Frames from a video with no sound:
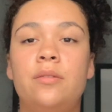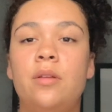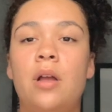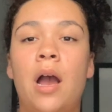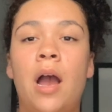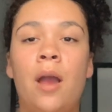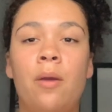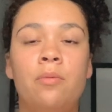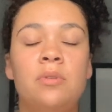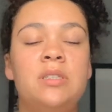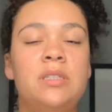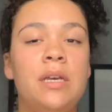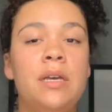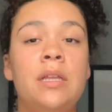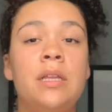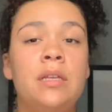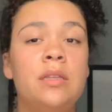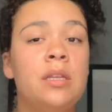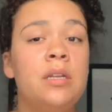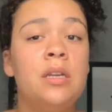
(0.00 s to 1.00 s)
I would say
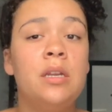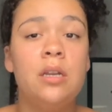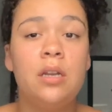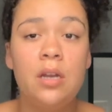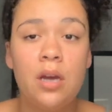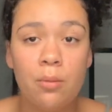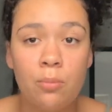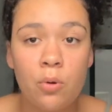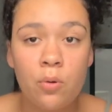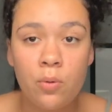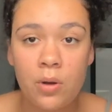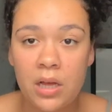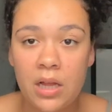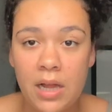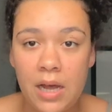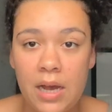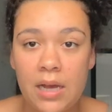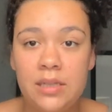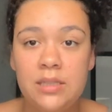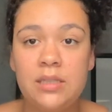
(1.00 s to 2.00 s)
like the number one
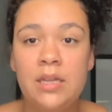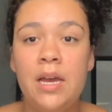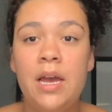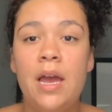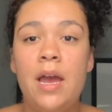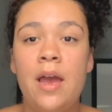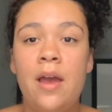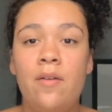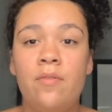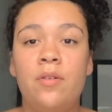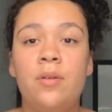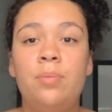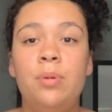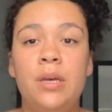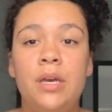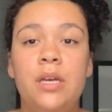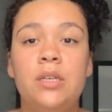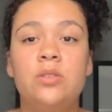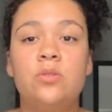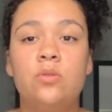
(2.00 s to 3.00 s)
class that every
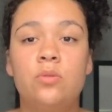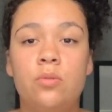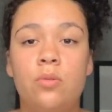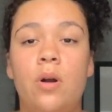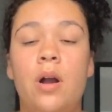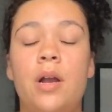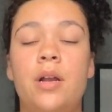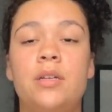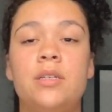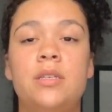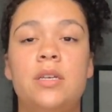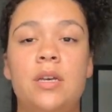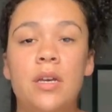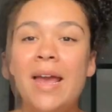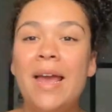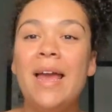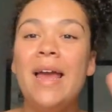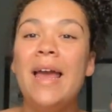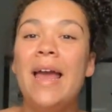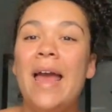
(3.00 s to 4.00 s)
PA school requires
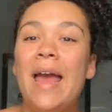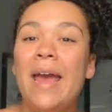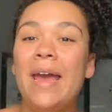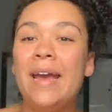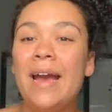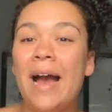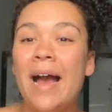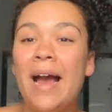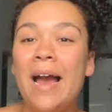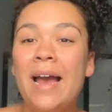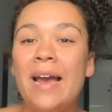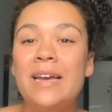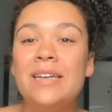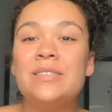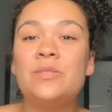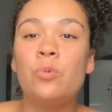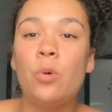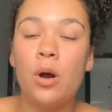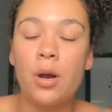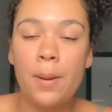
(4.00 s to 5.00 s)
is... Hey
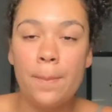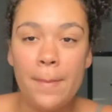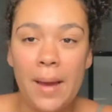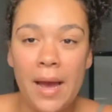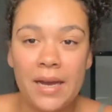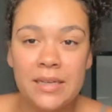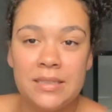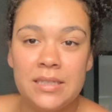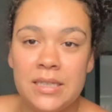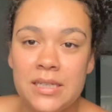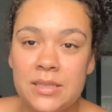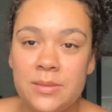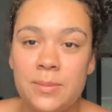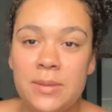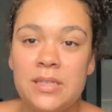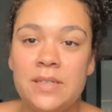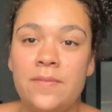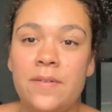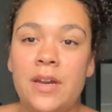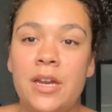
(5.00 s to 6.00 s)
guys, welcome back to this
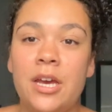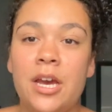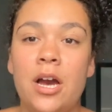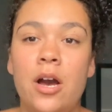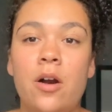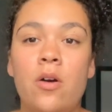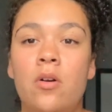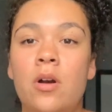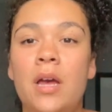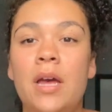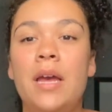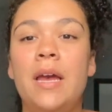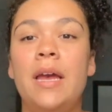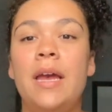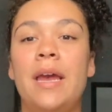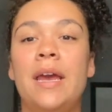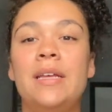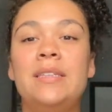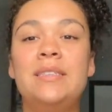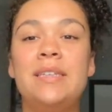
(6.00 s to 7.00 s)
week's video.
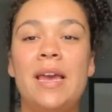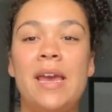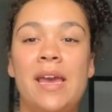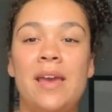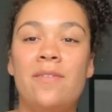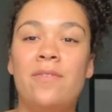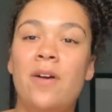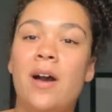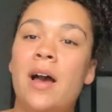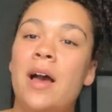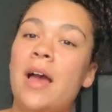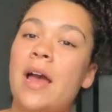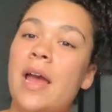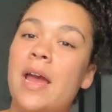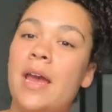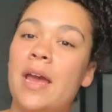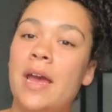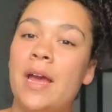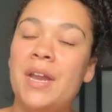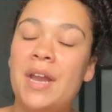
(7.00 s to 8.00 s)
It's Ava
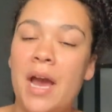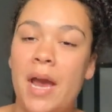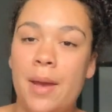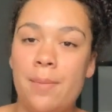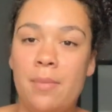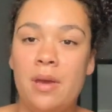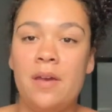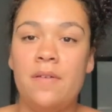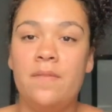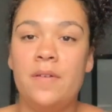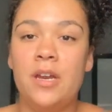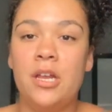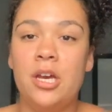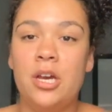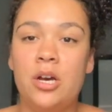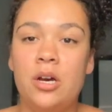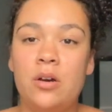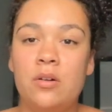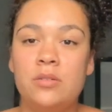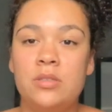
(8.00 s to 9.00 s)
and I make
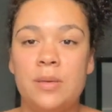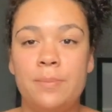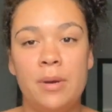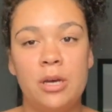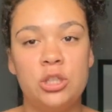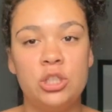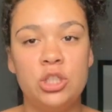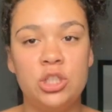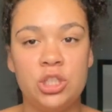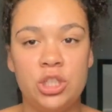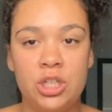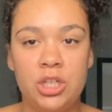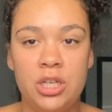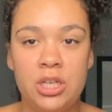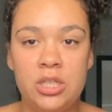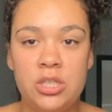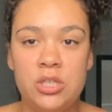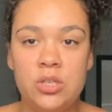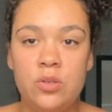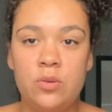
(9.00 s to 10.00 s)
videos about the
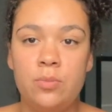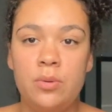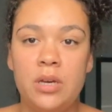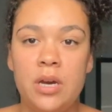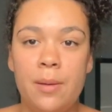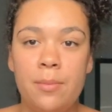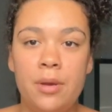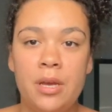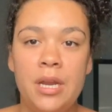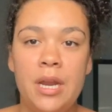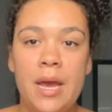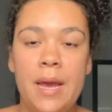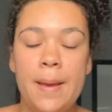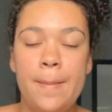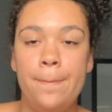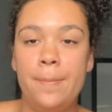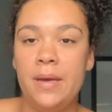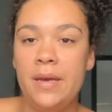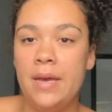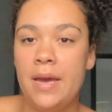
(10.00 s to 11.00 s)
journey to becoming
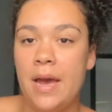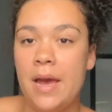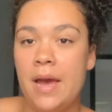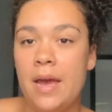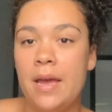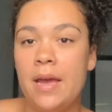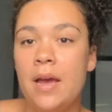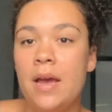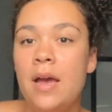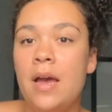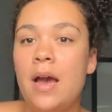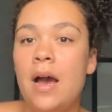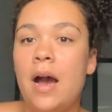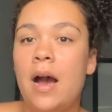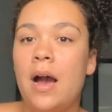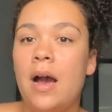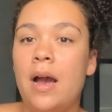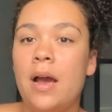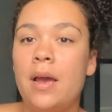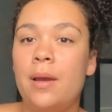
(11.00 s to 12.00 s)
a PA.
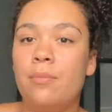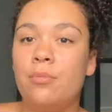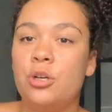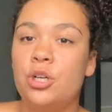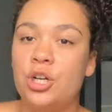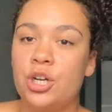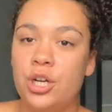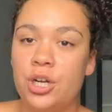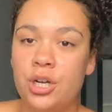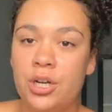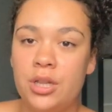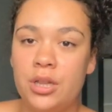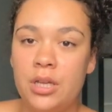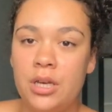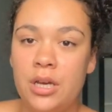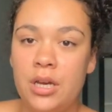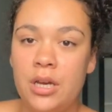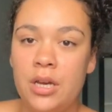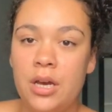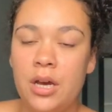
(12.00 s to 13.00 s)
I'm
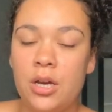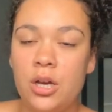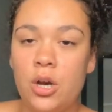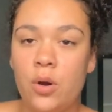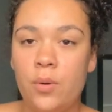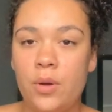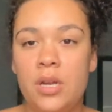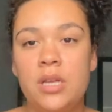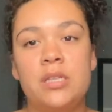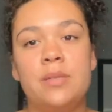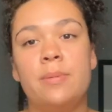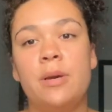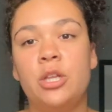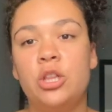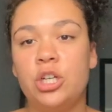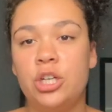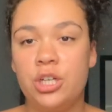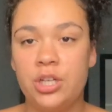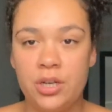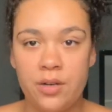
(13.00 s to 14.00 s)
currently going into my
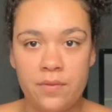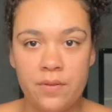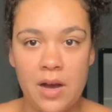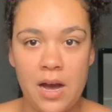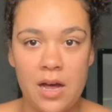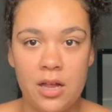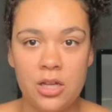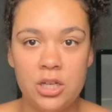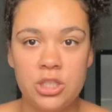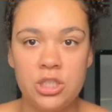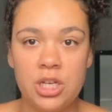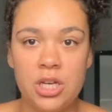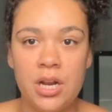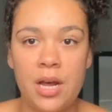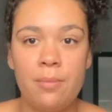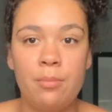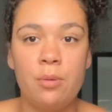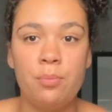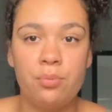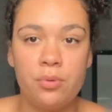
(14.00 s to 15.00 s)
third year of college and
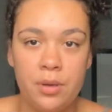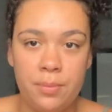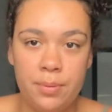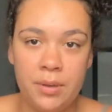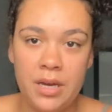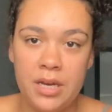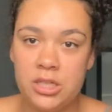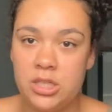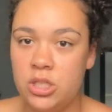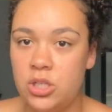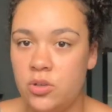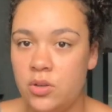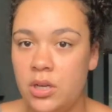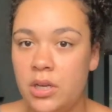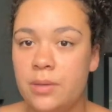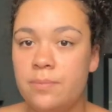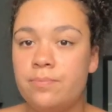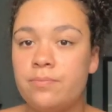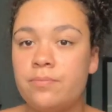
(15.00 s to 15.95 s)
I'm a pre-PA student.